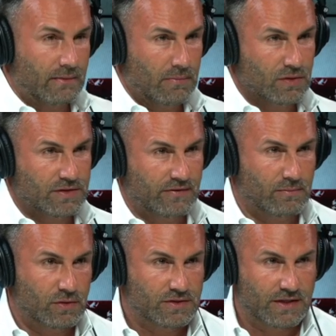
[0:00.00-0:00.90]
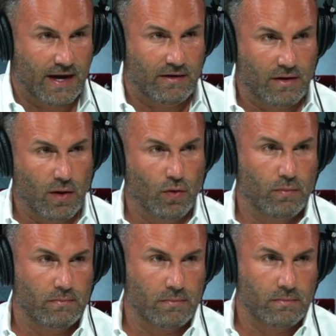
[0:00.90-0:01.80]
and most of them are scared
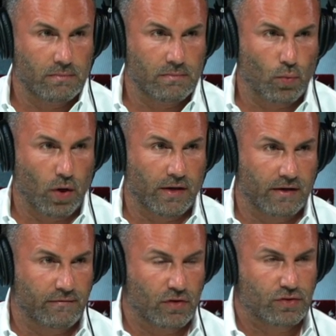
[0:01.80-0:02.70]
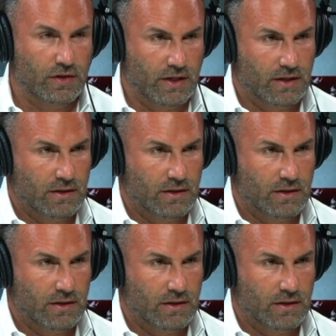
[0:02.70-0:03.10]
home working virtually.